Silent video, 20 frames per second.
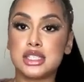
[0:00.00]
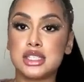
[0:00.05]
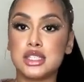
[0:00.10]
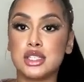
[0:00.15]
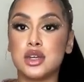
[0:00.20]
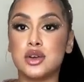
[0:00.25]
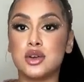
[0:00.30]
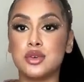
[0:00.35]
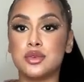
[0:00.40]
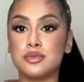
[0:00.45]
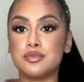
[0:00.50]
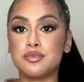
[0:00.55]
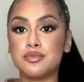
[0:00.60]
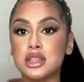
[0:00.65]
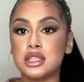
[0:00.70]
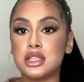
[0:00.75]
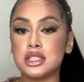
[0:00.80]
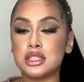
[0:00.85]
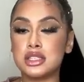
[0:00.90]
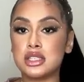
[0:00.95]
So
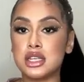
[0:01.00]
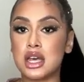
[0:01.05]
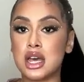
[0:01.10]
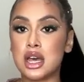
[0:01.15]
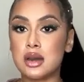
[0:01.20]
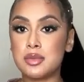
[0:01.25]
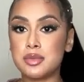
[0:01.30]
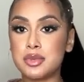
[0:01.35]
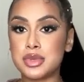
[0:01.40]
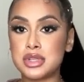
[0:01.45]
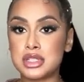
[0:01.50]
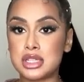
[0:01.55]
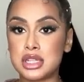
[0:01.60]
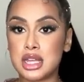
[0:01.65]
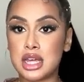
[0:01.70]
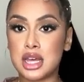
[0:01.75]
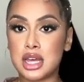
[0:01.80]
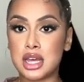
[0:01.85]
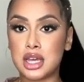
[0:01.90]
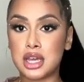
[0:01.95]
the top is
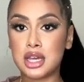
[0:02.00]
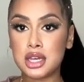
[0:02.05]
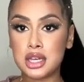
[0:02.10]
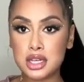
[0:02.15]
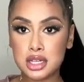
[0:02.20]
like,